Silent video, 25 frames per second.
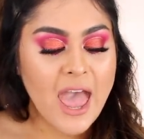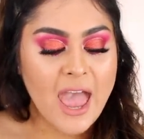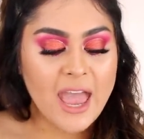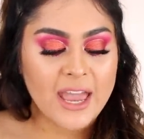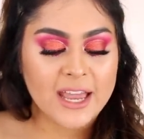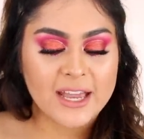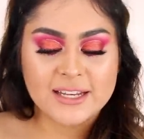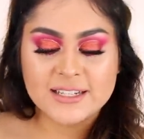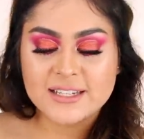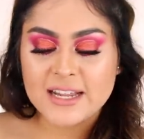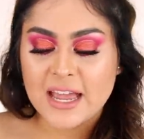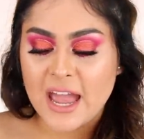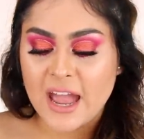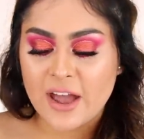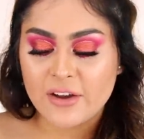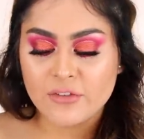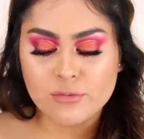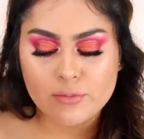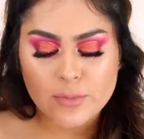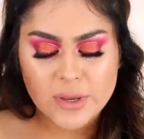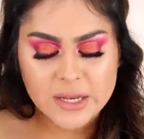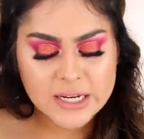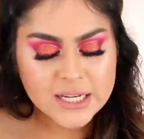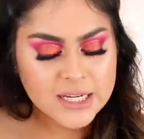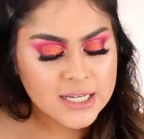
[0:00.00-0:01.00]
And I
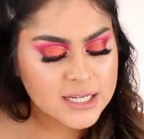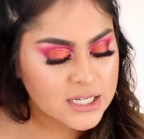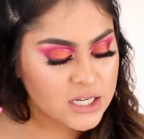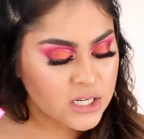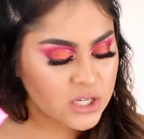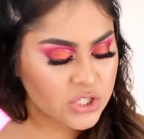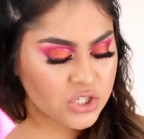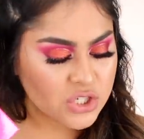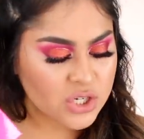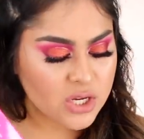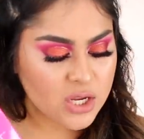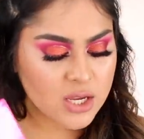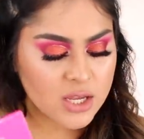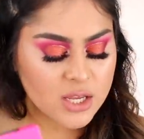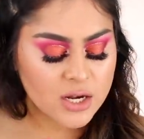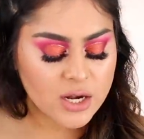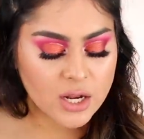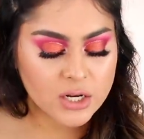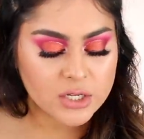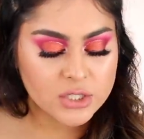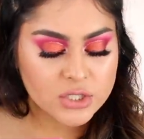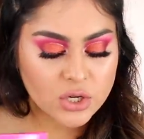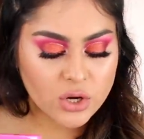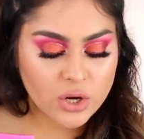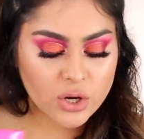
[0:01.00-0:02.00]
have Mint
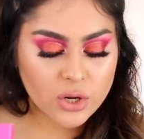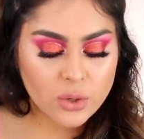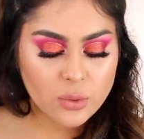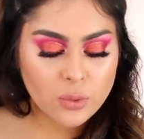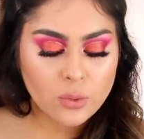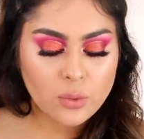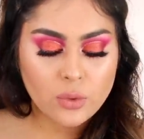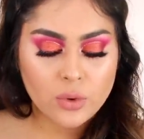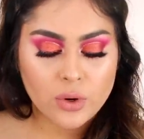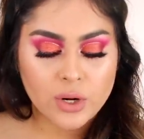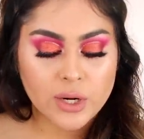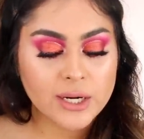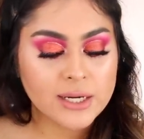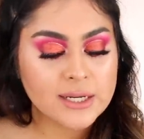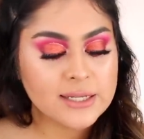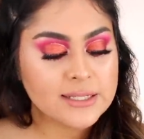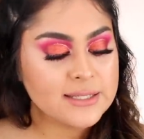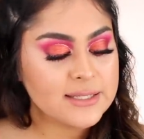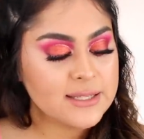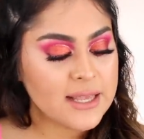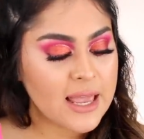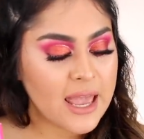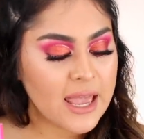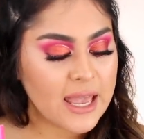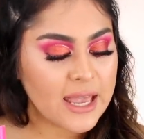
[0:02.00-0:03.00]
Condition, Dark
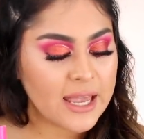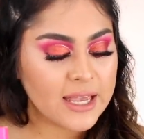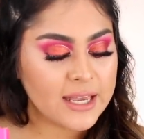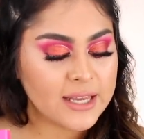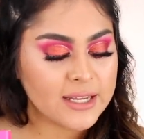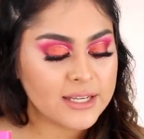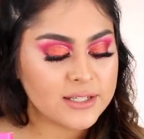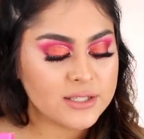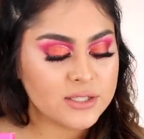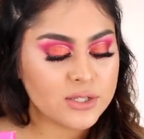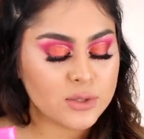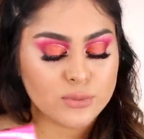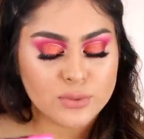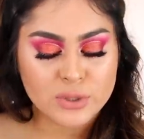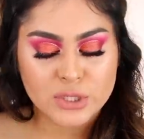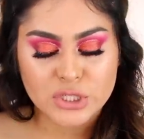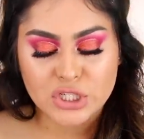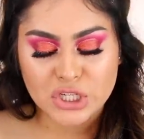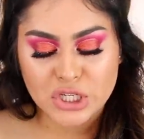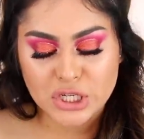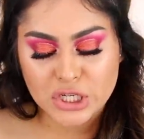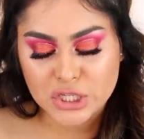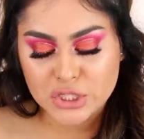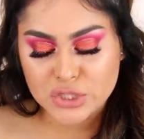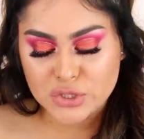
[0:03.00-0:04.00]
Horse, and
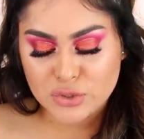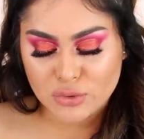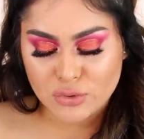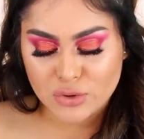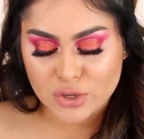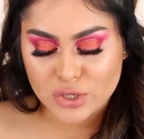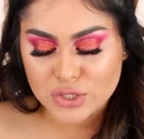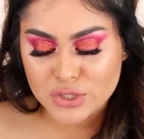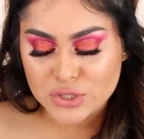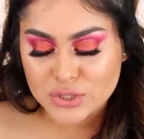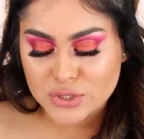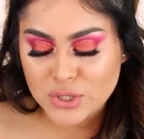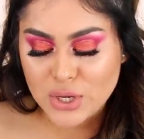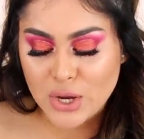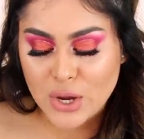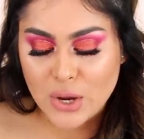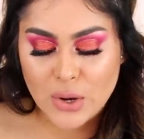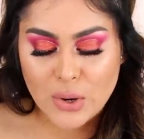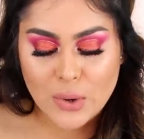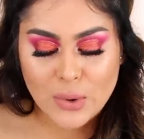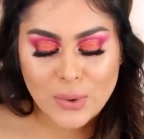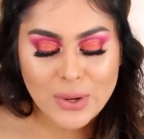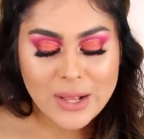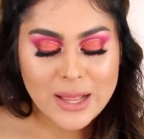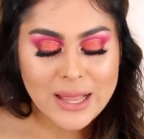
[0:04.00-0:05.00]
Regina George.
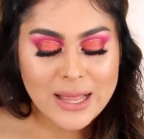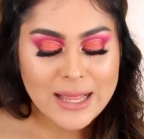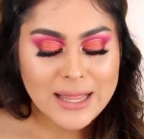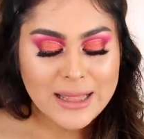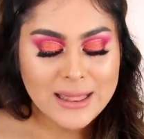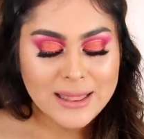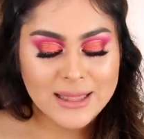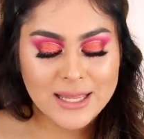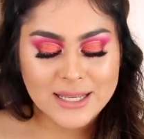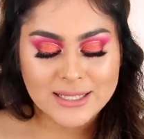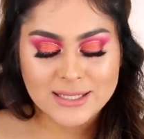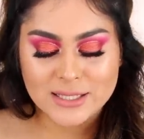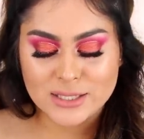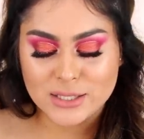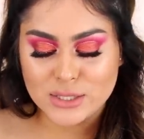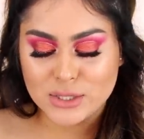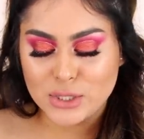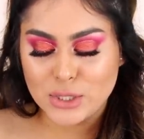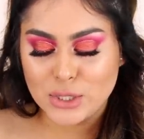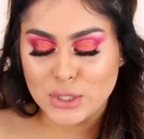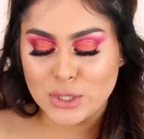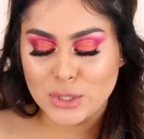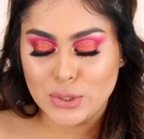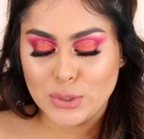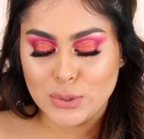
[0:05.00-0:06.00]
So let's
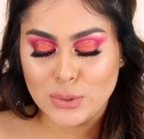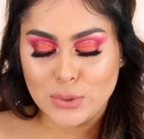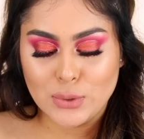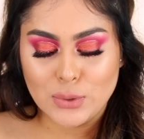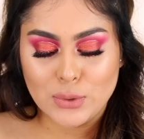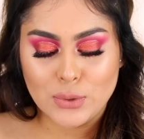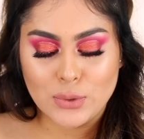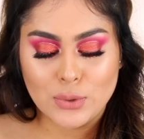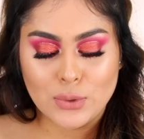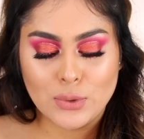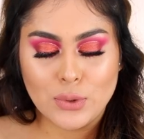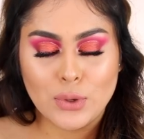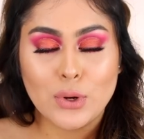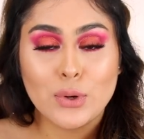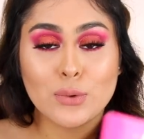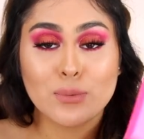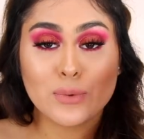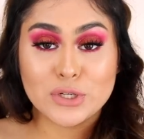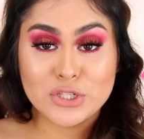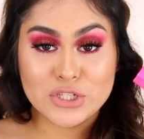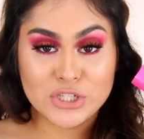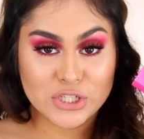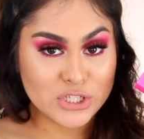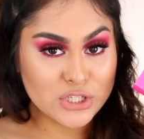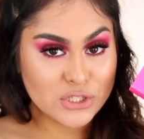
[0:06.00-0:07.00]
do
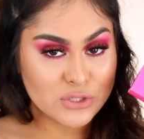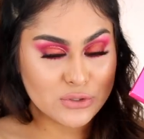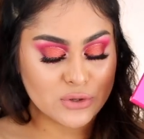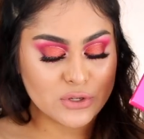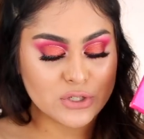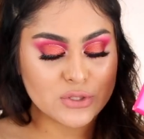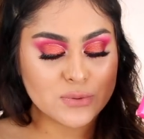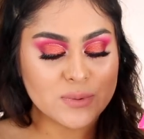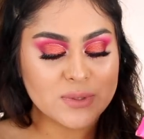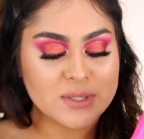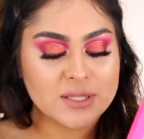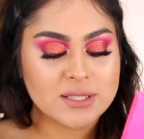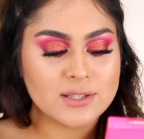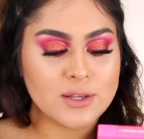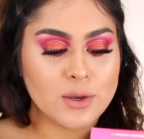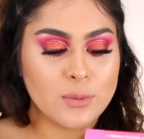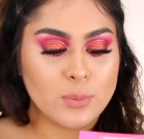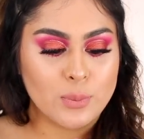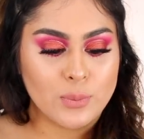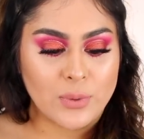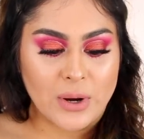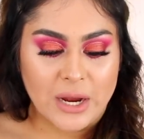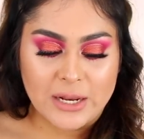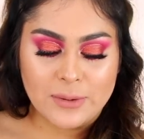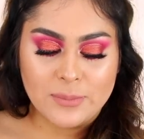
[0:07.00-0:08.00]
Regina George, which is a
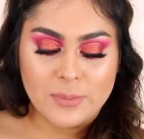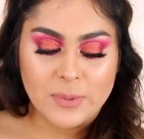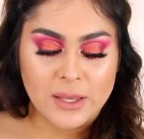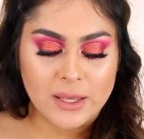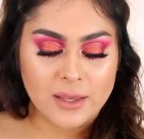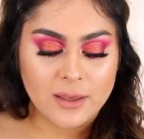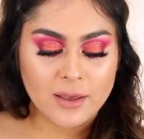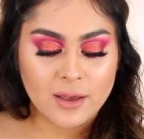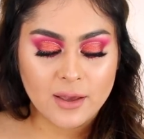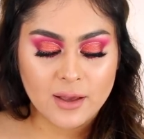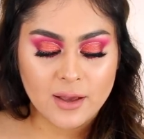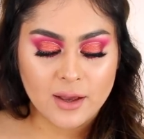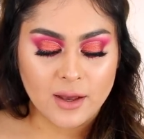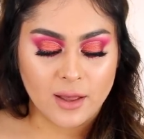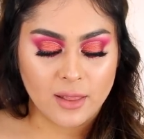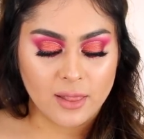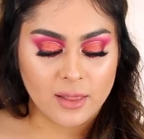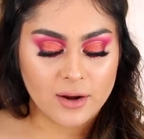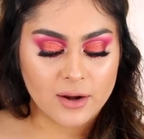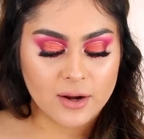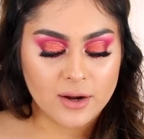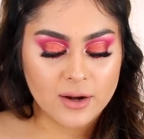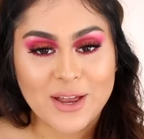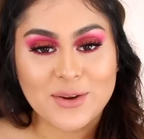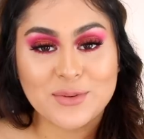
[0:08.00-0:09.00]
bright pink
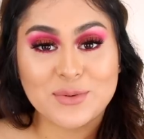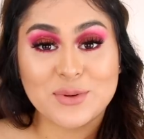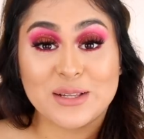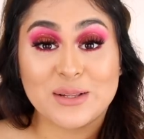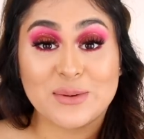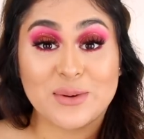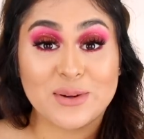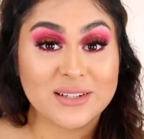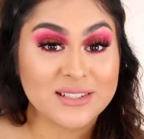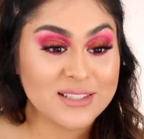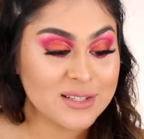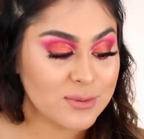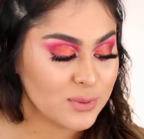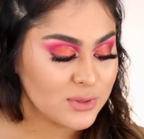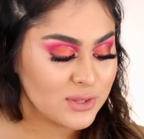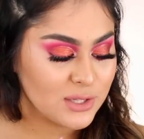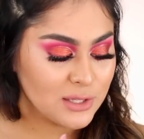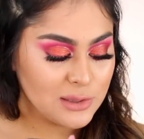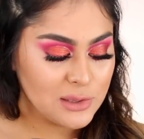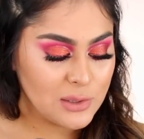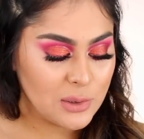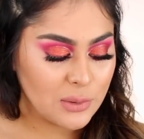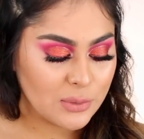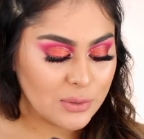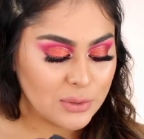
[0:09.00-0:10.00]
color. I really wanna see what
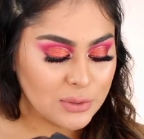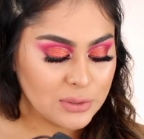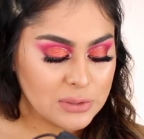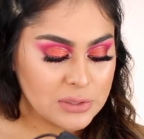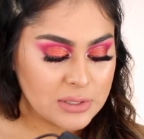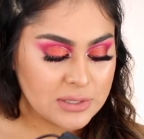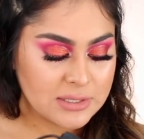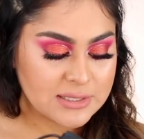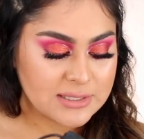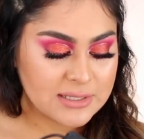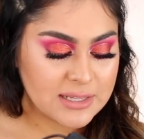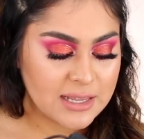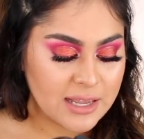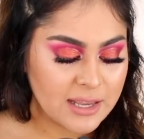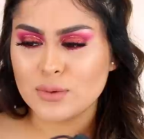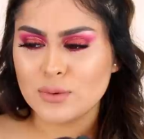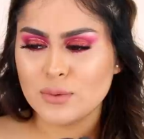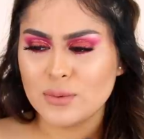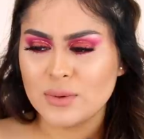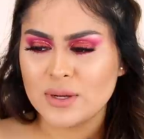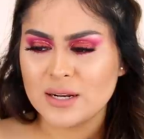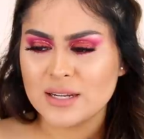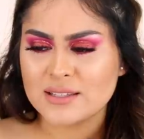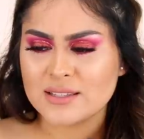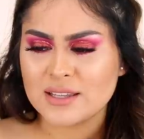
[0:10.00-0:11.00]
the logo looks like.
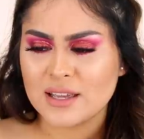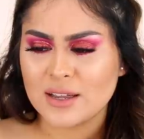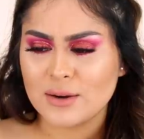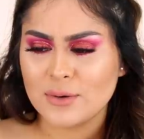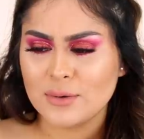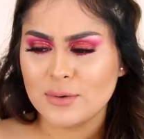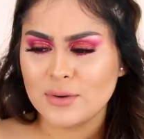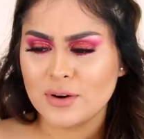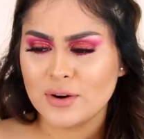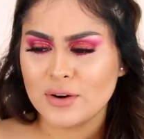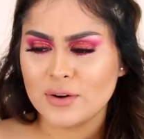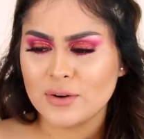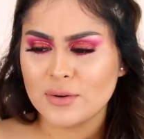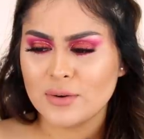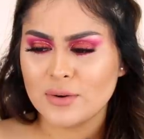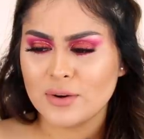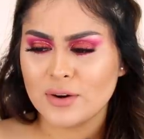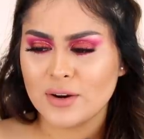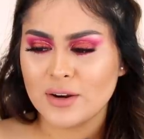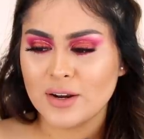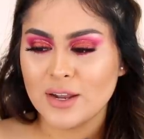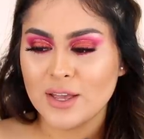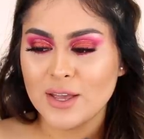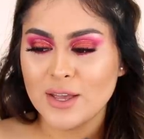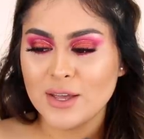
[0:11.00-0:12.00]
Ooh, what is that? Hold on, hold
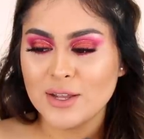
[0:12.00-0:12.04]
on.